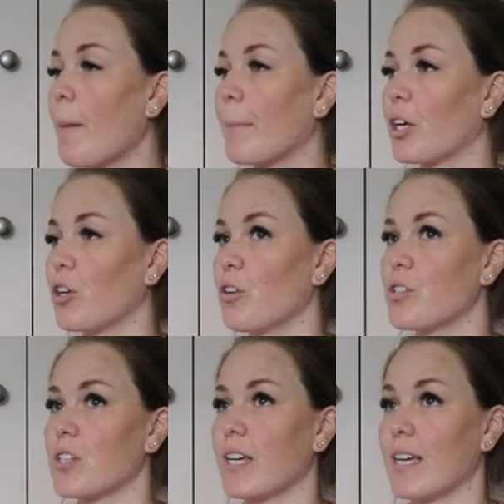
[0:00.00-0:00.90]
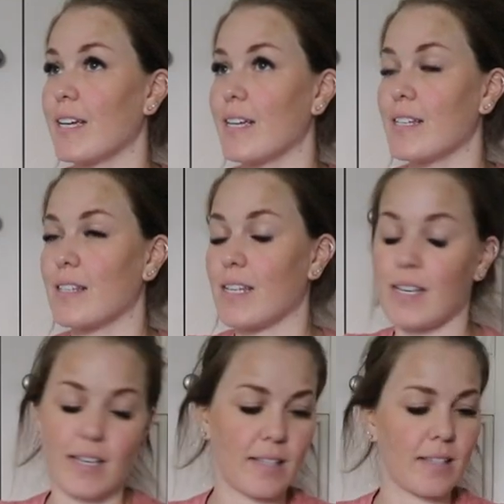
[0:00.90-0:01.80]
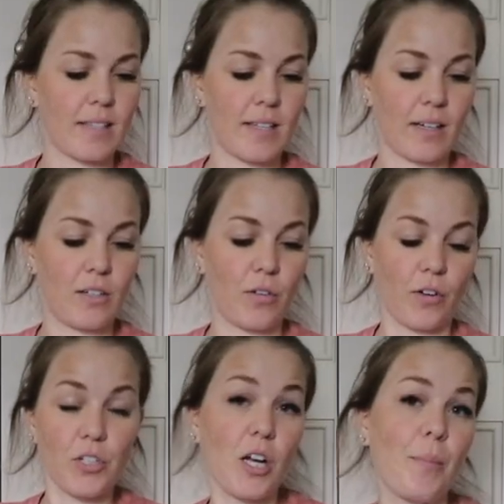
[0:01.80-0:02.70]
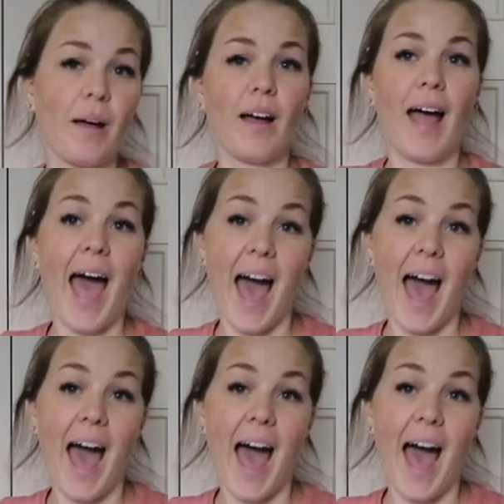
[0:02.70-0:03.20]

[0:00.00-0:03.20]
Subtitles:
because it is the 2nd of October